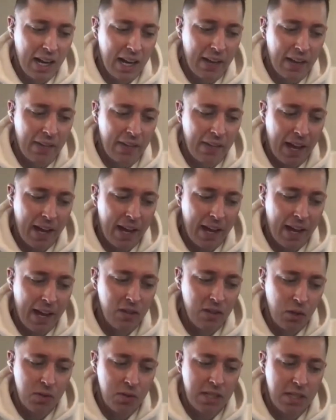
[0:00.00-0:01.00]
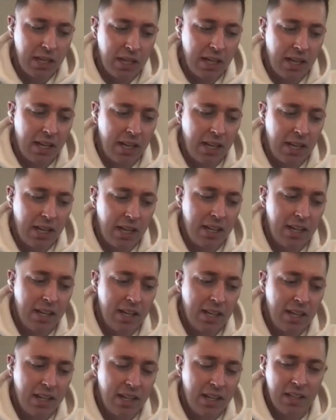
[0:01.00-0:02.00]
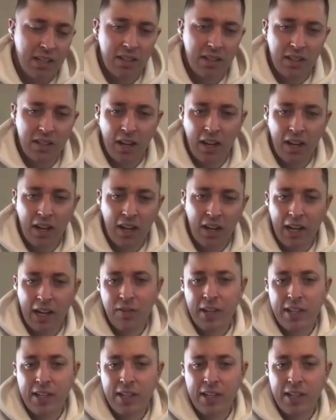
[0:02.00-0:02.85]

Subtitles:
And that used to kind of